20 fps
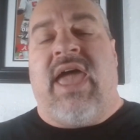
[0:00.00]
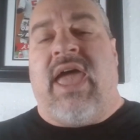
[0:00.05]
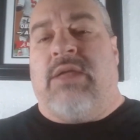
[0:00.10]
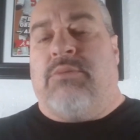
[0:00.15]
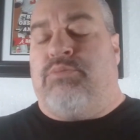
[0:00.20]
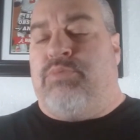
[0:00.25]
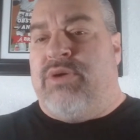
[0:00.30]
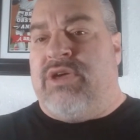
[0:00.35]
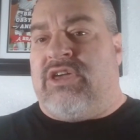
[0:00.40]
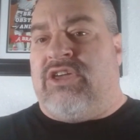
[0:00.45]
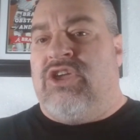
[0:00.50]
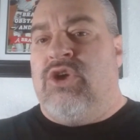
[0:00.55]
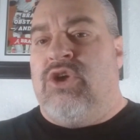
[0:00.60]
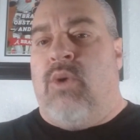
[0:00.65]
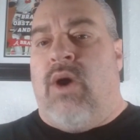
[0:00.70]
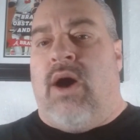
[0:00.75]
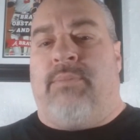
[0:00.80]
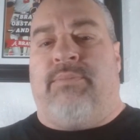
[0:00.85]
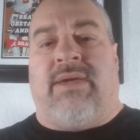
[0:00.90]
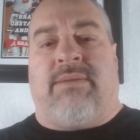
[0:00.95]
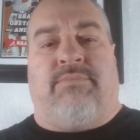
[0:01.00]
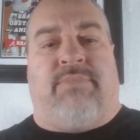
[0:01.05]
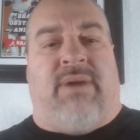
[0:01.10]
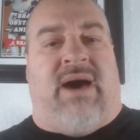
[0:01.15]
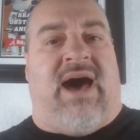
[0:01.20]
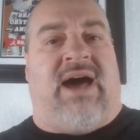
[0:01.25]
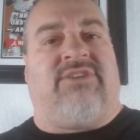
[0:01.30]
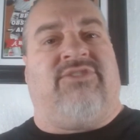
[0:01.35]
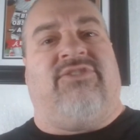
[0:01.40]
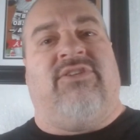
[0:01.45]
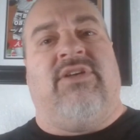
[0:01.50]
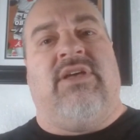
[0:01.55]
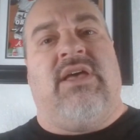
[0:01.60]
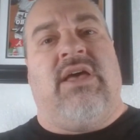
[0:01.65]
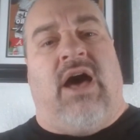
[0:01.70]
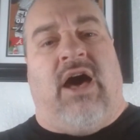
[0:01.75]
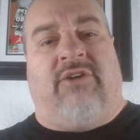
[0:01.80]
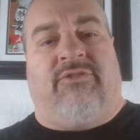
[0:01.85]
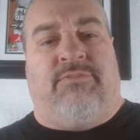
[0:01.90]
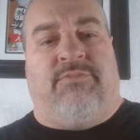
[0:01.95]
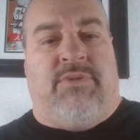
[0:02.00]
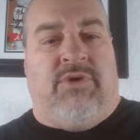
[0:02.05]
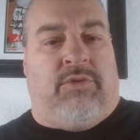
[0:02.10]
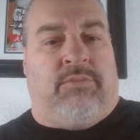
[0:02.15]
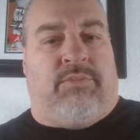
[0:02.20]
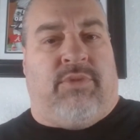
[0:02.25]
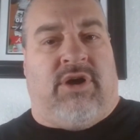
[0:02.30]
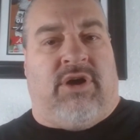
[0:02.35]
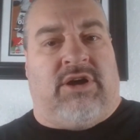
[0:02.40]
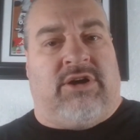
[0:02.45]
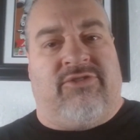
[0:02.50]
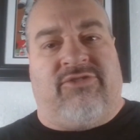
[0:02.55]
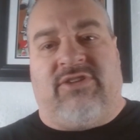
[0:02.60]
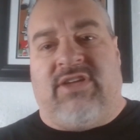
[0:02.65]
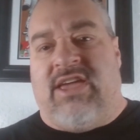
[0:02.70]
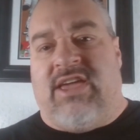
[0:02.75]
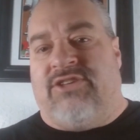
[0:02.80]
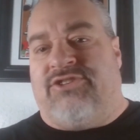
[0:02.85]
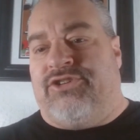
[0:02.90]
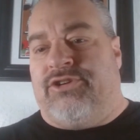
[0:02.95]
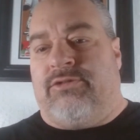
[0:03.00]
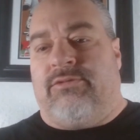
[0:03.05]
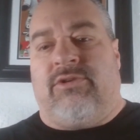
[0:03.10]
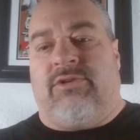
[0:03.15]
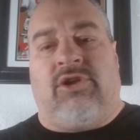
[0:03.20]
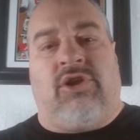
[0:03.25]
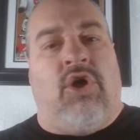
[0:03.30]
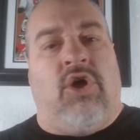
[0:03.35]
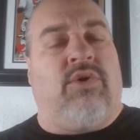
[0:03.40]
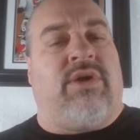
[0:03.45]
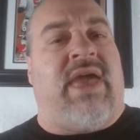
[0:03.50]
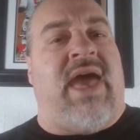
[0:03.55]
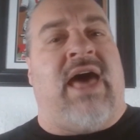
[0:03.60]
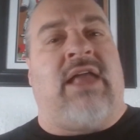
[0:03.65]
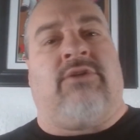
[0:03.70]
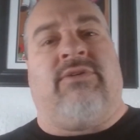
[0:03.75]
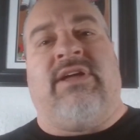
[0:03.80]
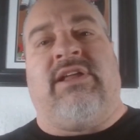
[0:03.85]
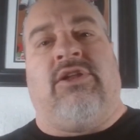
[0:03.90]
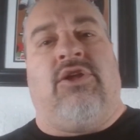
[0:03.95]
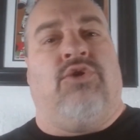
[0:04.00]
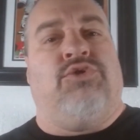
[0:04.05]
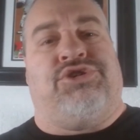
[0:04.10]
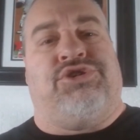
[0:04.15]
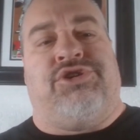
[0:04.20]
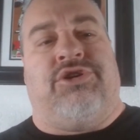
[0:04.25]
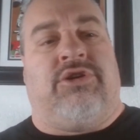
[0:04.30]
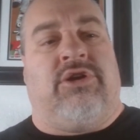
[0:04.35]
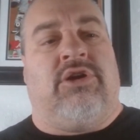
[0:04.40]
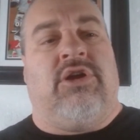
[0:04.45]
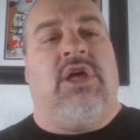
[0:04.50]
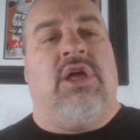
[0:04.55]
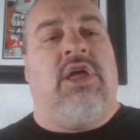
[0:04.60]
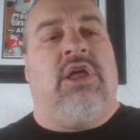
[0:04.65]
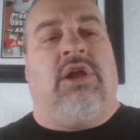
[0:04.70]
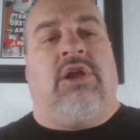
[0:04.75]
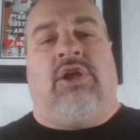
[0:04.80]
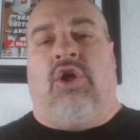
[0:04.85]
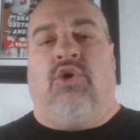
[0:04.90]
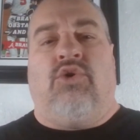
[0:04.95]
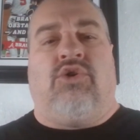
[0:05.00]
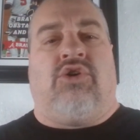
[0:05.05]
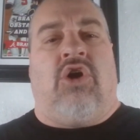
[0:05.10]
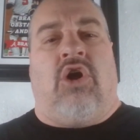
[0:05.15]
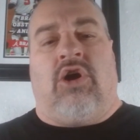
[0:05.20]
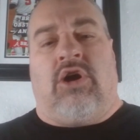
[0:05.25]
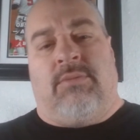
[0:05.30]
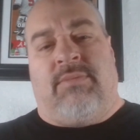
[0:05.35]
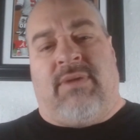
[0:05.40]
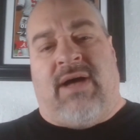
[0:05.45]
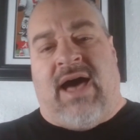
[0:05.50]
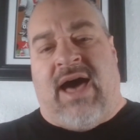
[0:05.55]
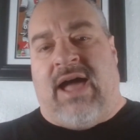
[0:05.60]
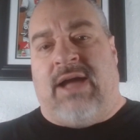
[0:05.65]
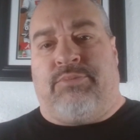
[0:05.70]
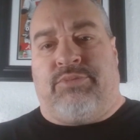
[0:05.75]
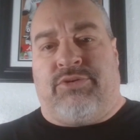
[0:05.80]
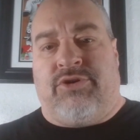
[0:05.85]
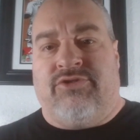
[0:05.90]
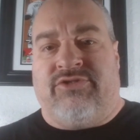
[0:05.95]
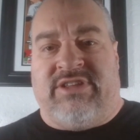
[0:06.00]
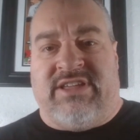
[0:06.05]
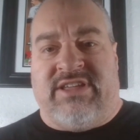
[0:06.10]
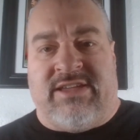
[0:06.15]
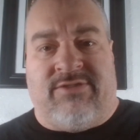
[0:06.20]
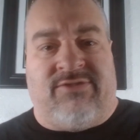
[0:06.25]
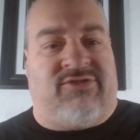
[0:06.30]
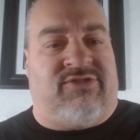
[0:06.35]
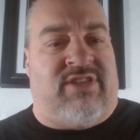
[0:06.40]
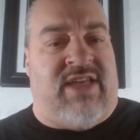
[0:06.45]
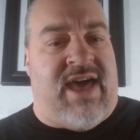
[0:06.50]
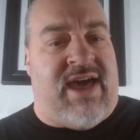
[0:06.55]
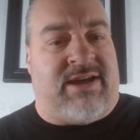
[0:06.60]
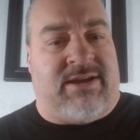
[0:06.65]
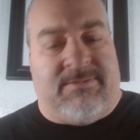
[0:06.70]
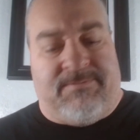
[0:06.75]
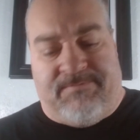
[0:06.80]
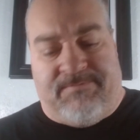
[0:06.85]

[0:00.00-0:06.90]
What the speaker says: and pick you up a box of Built Bars. It's your low calorie, low sugar, low carb, high protein snack.